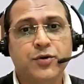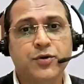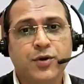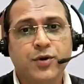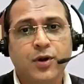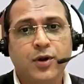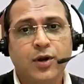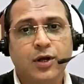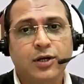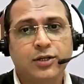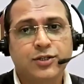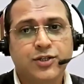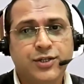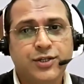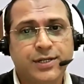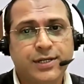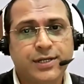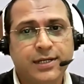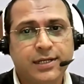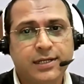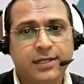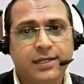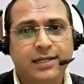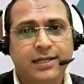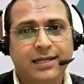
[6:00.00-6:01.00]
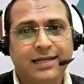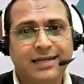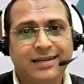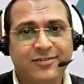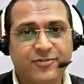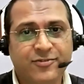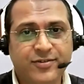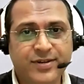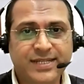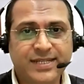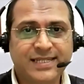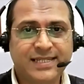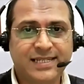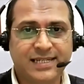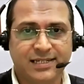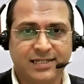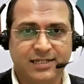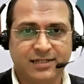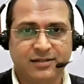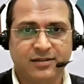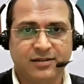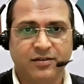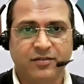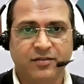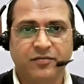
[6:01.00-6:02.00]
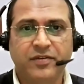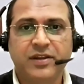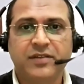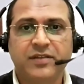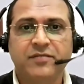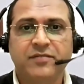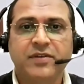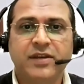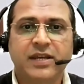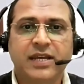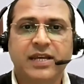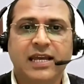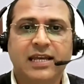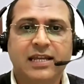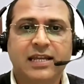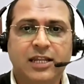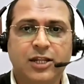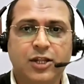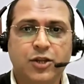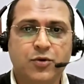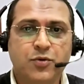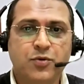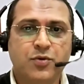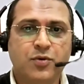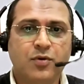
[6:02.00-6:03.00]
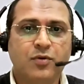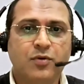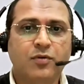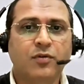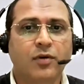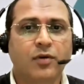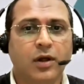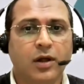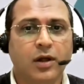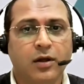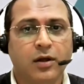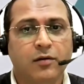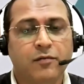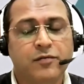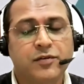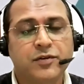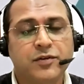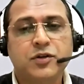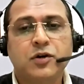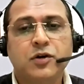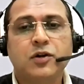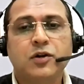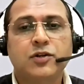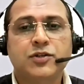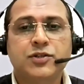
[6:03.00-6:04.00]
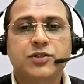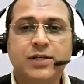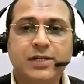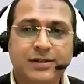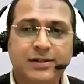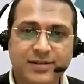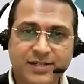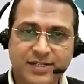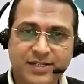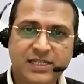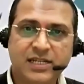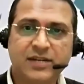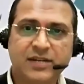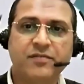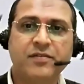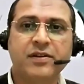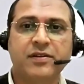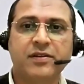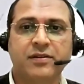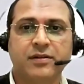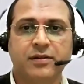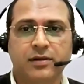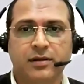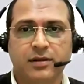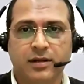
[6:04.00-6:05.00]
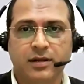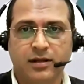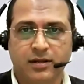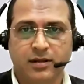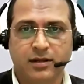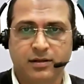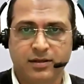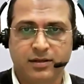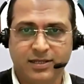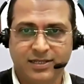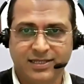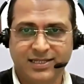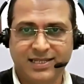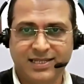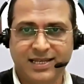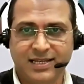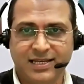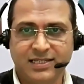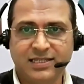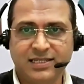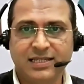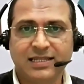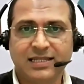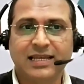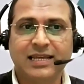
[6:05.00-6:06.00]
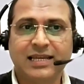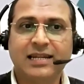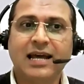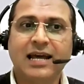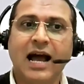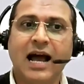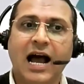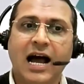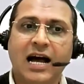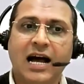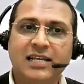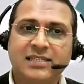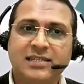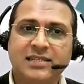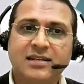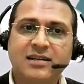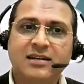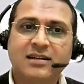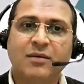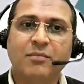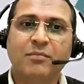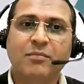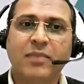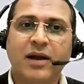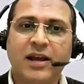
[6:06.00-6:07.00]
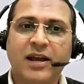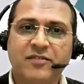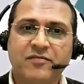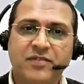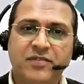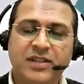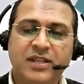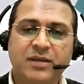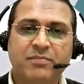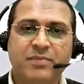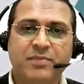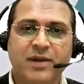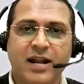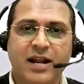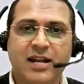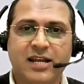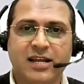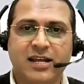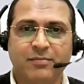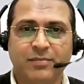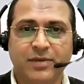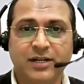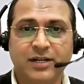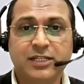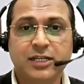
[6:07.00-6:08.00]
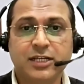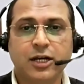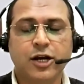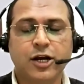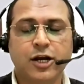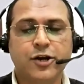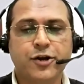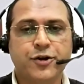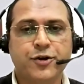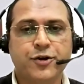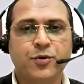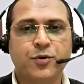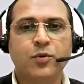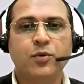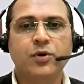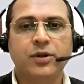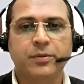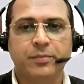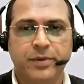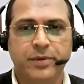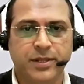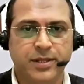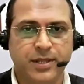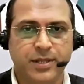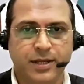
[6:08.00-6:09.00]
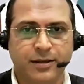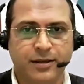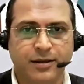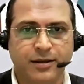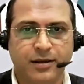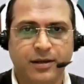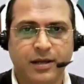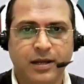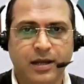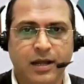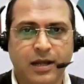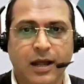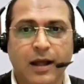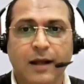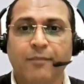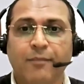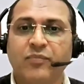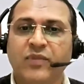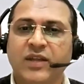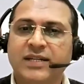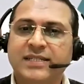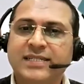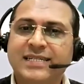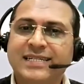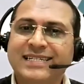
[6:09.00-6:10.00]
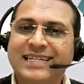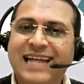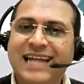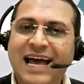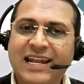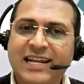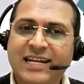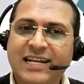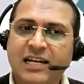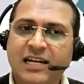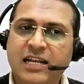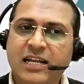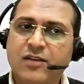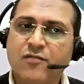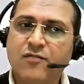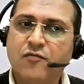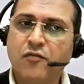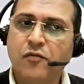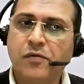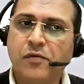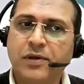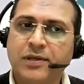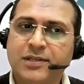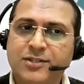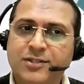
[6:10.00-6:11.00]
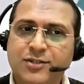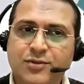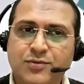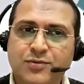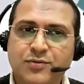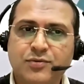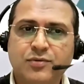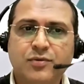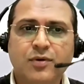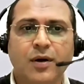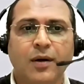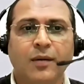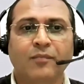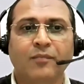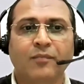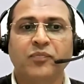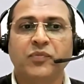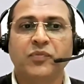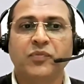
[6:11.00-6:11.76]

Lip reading: neurological reset. When we can neuro physiological reset when says, then asana combined with the pranayam. It's a controlled breathing. It's a directly influence to